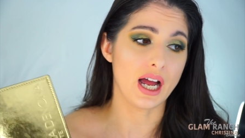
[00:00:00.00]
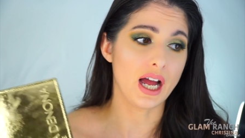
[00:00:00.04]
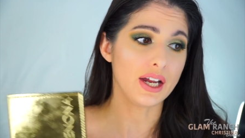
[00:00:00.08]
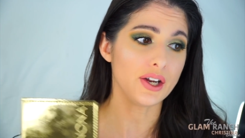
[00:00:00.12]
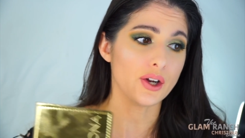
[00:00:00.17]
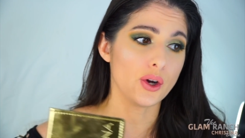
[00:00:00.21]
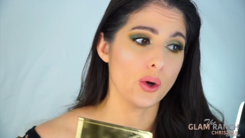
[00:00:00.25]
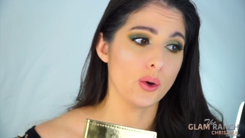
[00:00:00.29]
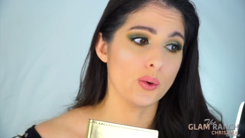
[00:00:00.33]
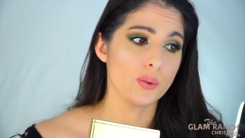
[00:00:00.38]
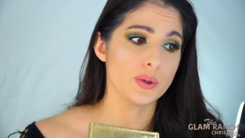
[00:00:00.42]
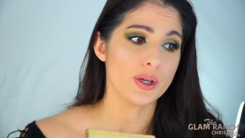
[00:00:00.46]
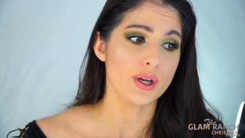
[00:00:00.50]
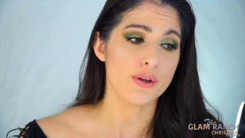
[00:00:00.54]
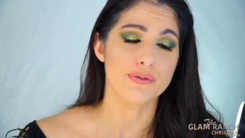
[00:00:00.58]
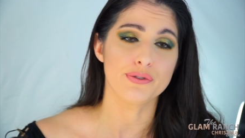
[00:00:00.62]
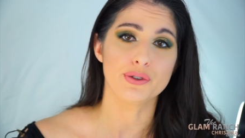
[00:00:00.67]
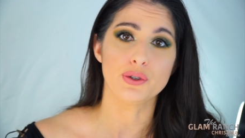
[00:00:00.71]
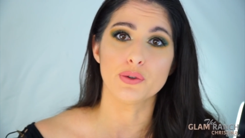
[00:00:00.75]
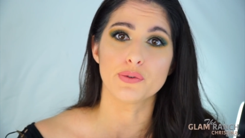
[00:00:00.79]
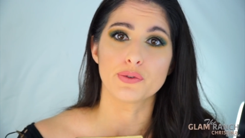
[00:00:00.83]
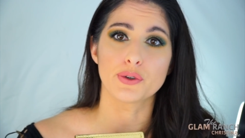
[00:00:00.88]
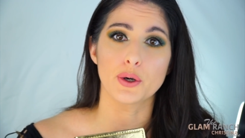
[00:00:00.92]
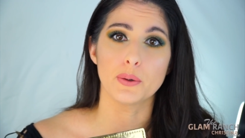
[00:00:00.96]
I own a
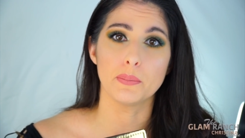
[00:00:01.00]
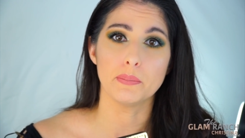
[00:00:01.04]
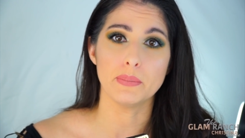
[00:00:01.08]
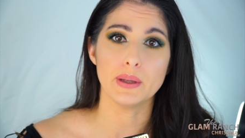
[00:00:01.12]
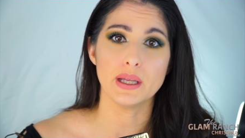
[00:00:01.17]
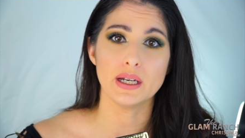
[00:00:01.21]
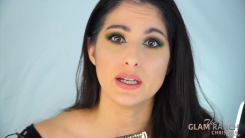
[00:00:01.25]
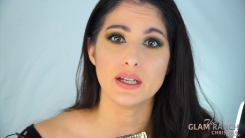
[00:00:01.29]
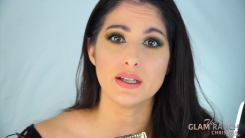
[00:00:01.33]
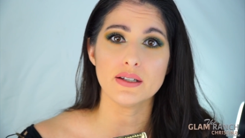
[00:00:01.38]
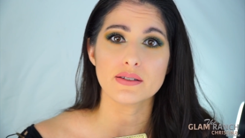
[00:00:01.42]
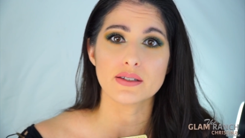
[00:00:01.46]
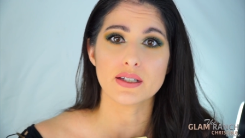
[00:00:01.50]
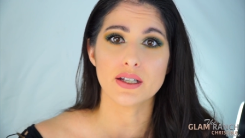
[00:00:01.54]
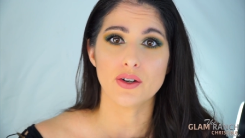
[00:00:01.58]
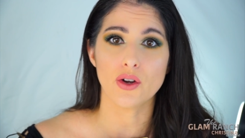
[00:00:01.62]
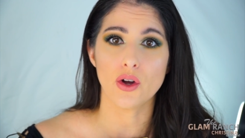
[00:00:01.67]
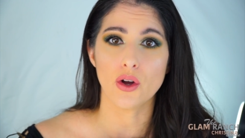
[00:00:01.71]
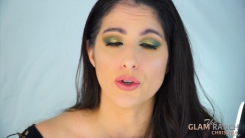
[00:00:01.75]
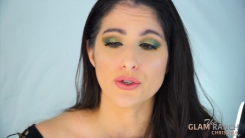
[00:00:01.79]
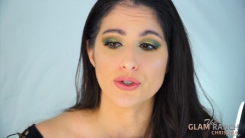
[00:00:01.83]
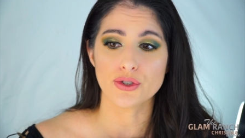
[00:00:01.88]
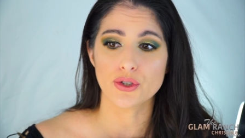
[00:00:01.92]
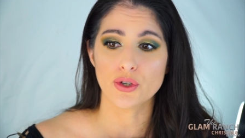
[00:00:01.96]
few of her minis and
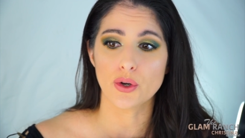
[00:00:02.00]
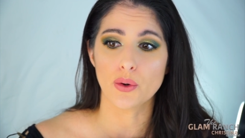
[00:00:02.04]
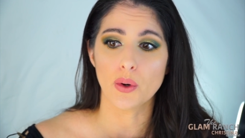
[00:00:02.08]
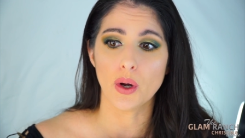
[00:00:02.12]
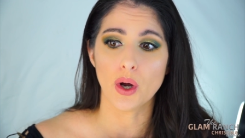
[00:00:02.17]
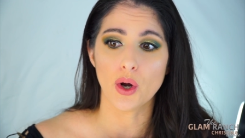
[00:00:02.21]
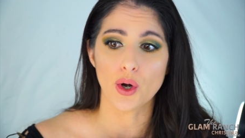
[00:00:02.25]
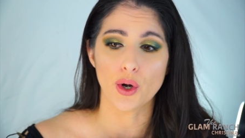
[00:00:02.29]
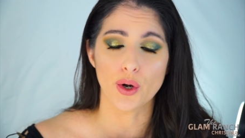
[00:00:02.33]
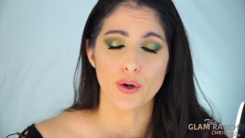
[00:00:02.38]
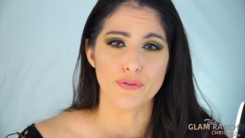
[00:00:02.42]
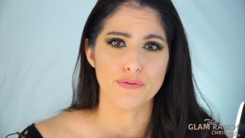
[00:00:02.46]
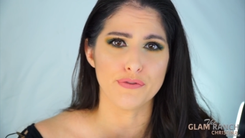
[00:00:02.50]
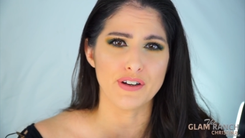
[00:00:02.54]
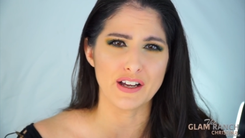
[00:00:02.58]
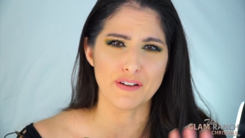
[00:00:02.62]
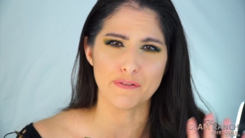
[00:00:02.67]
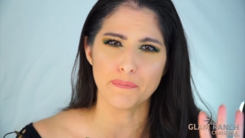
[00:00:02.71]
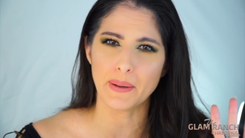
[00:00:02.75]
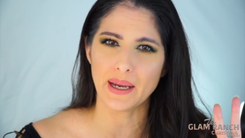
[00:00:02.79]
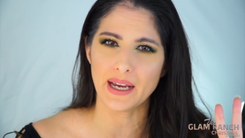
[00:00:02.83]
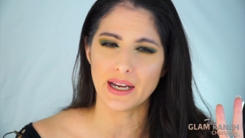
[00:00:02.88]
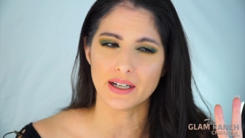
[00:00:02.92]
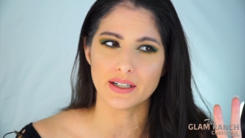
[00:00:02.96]
also her
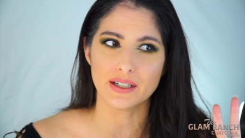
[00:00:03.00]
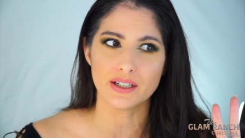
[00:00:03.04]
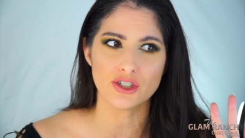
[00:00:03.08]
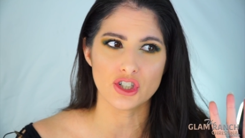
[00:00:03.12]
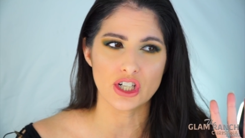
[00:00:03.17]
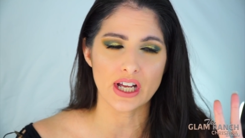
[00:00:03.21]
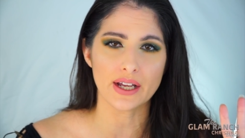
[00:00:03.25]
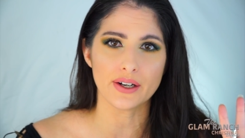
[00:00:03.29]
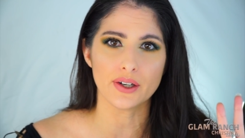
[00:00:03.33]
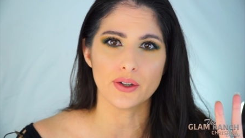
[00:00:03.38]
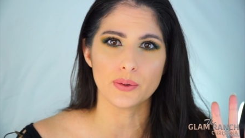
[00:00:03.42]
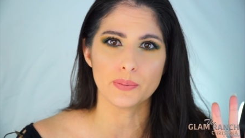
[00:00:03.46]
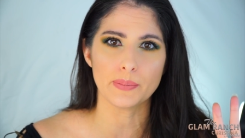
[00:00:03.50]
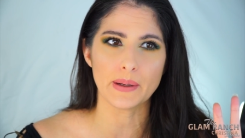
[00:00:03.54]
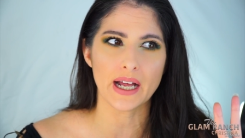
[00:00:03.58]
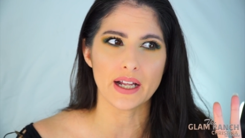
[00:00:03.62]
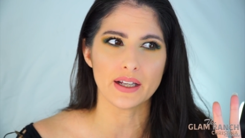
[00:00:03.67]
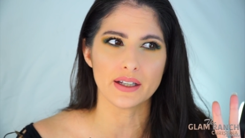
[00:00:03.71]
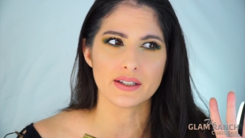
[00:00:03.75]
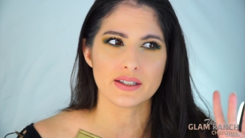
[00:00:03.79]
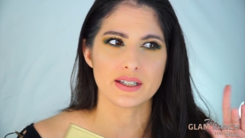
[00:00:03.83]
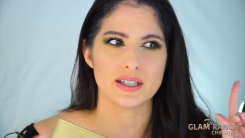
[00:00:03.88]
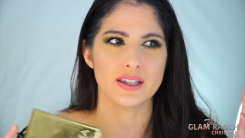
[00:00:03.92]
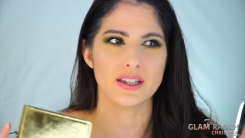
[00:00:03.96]
five pan shadow
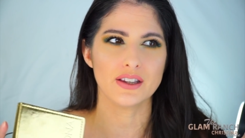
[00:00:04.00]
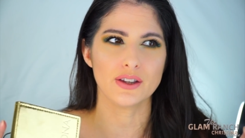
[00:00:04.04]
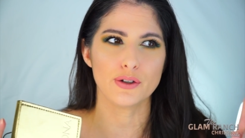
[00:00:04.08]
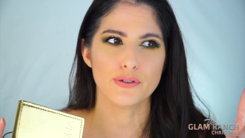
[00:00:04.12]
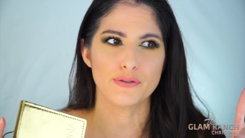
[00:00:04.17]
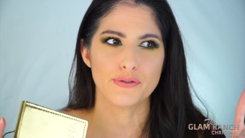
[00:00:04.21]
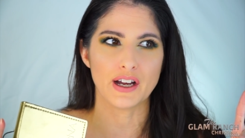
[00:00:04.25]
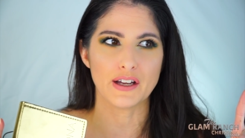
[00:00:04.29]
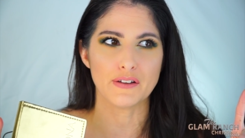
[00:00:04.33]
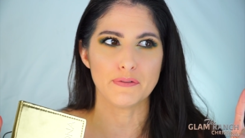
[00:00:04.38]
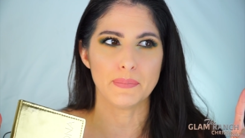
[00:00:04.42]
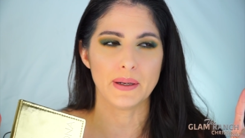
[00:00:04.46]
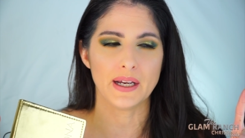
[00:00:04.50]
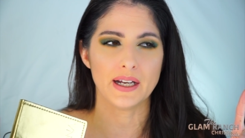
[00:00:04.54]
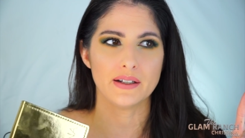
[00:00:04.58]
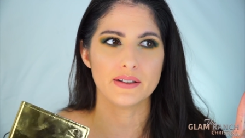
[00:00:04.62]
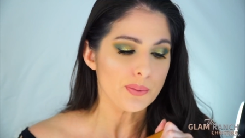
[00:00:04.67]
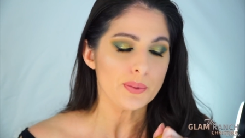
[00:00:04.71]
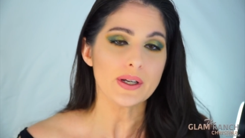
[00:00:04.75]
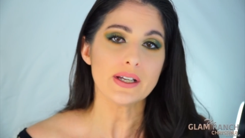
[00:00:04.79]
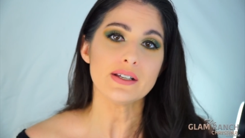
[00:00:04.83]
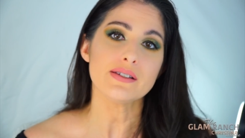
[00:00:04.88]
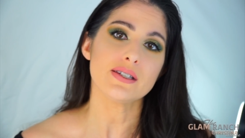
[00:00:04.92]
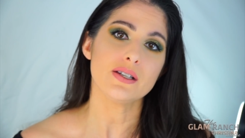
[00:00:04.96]
palettes. I think they're five pan.
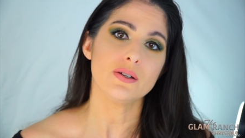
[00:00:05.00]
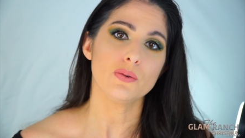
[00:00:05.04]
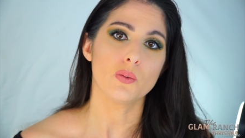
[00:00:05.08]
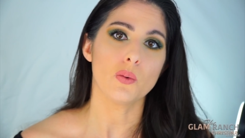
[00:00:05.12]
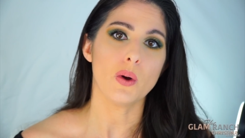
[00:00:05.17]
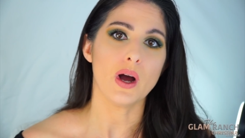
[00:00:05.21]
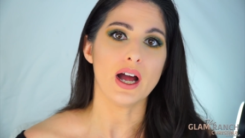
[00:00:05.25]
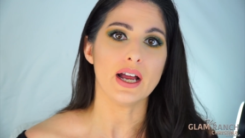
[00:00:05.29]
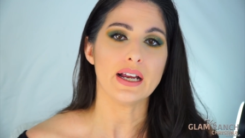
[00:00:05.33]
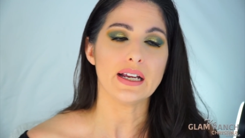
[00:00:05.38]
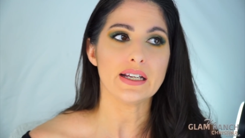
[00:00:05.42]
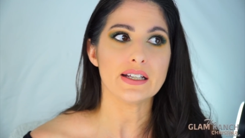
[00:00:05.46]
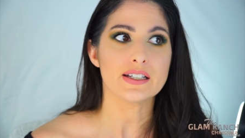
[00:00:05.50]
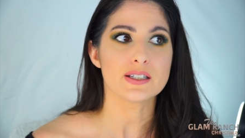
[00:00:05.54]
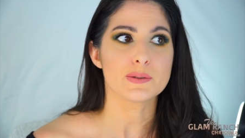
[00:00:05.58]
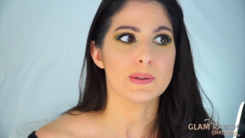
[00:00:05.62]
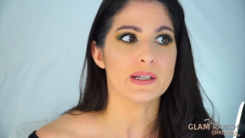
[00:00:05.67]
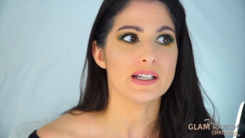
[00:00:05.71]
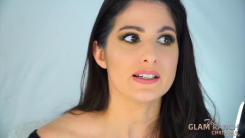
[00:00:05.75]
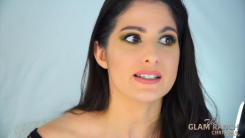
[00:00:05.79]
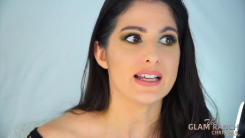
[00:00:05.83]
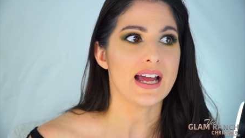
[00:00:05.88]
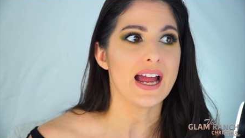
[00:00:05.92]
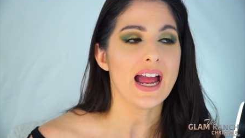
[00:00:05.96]
Reason why is
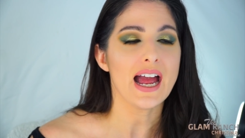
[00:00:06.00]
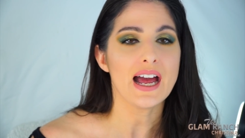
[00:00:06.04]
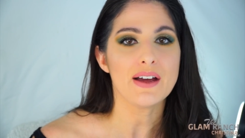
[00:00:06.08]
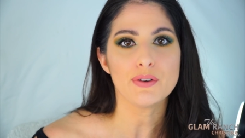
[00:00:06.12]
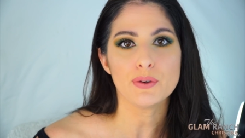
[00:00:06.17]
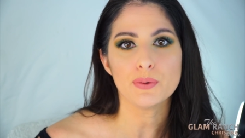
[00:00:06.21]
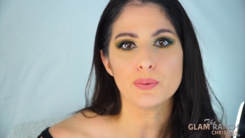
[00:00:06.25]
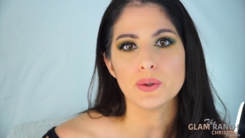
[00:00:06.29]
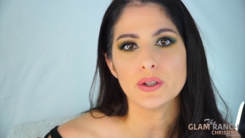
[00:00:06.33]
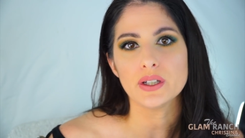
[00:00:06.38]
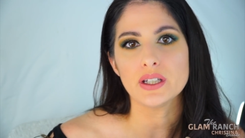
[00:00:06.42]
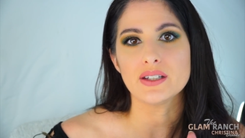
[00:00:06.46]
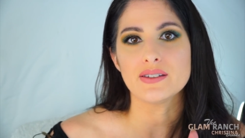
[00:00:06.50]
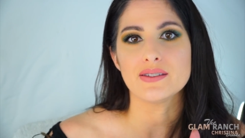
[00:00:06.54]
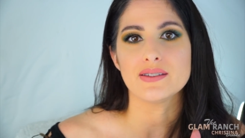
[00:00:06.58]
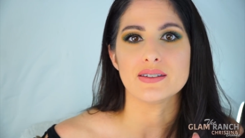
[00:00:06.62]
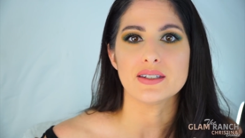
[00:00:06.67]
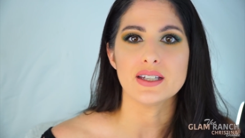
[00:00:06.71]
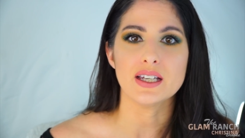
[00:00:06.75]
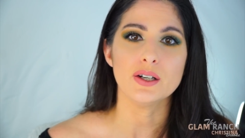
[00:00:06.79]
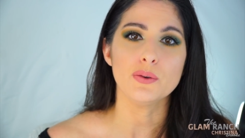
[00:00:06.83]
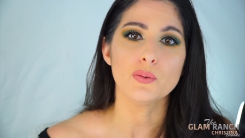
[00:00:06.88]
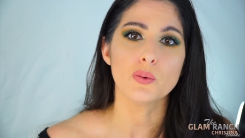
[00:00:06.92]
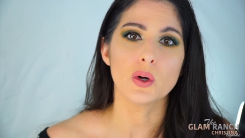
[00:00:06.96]
because I haven't really
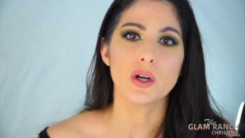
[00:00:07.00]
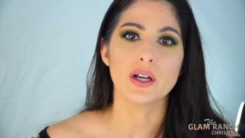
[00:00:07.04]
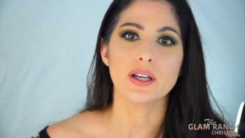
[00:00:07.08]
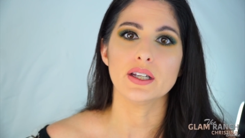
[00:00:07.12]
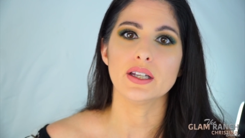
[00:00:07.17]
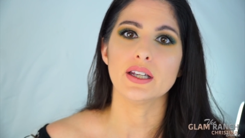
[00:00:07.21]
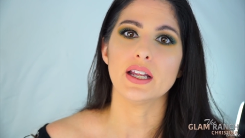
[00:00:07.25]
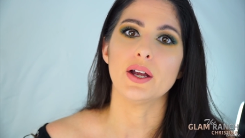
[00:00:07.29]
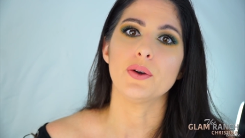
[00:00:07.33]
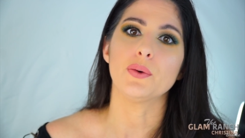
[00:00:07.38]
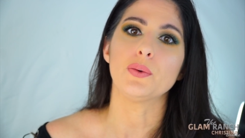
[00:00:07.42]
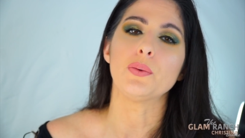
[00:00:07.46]
seen one that